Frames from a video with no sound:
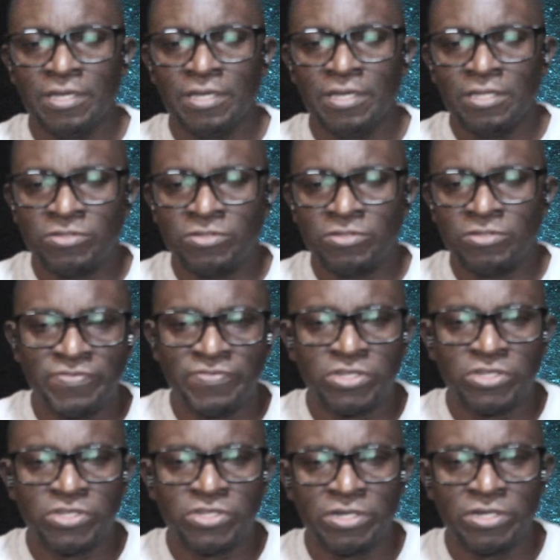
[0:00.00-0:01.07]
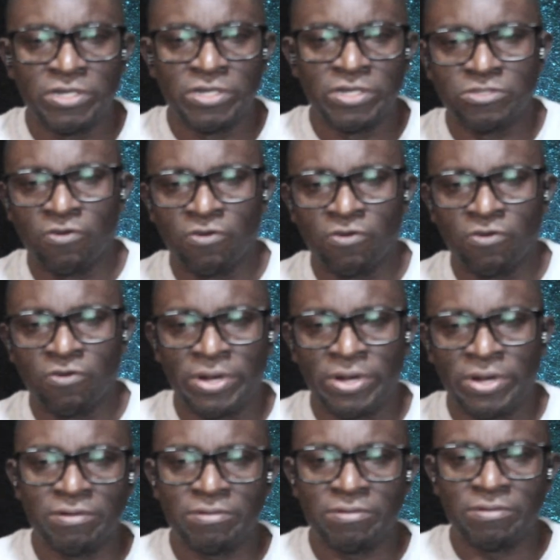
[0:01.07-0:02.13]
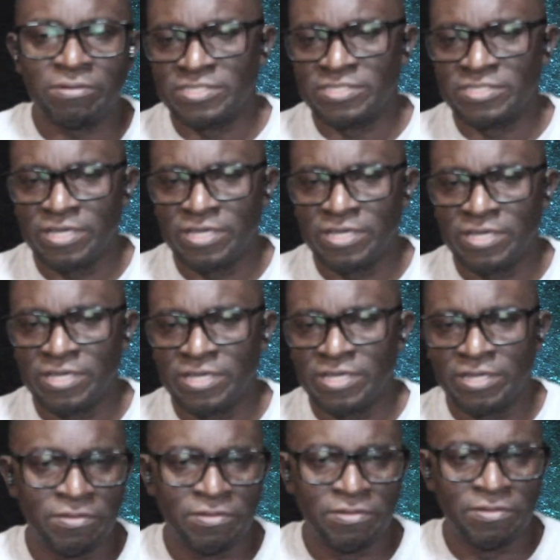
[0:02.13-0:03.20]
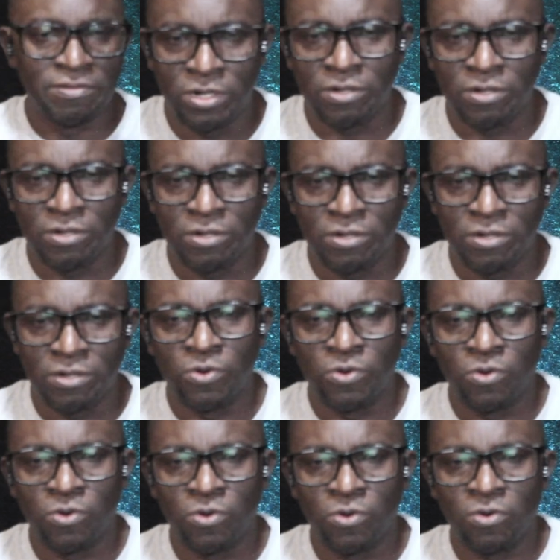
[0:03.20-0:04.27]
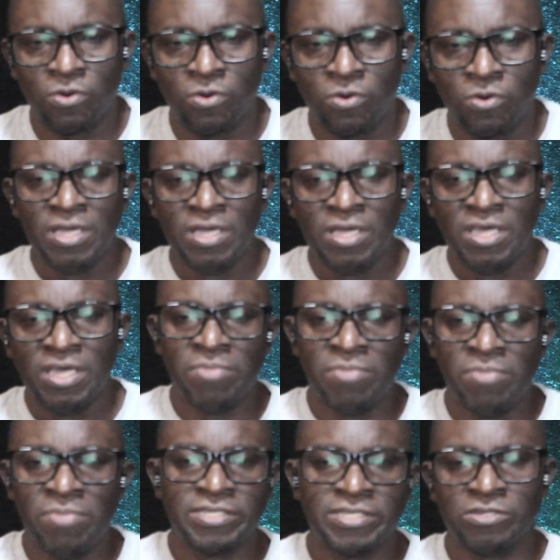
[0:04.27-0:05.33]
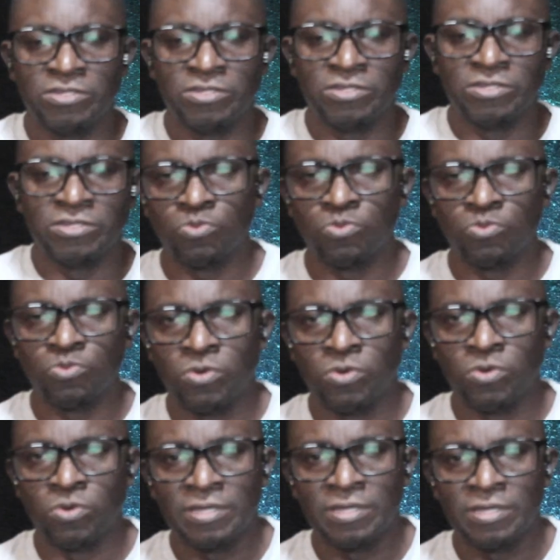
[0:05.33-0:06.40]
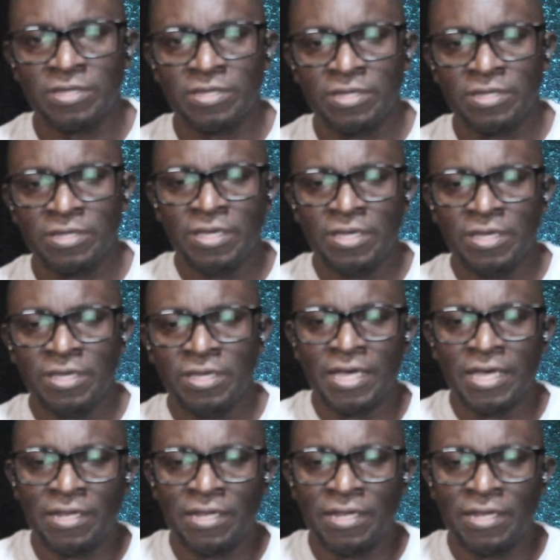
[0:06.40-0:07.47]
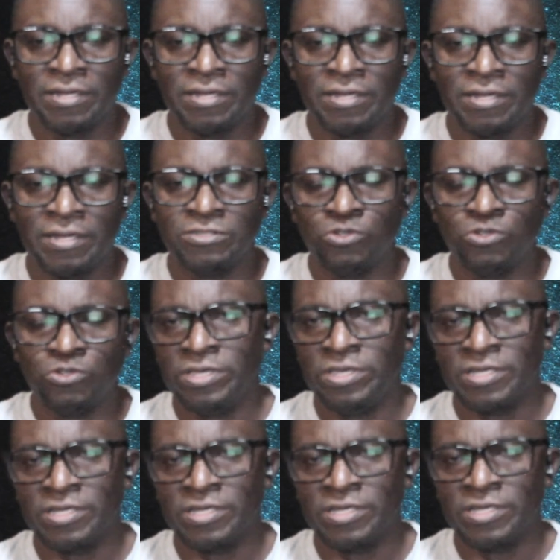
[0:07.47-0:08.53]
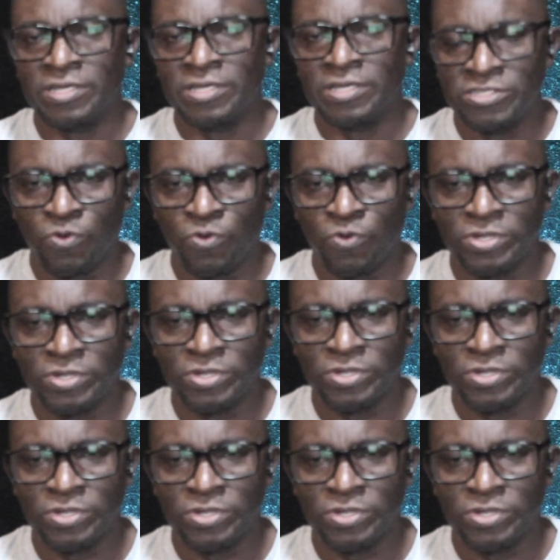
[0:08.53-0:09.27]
your safety checks of prayer, studying the word of God, meditating on his word, and learning to hear his voice.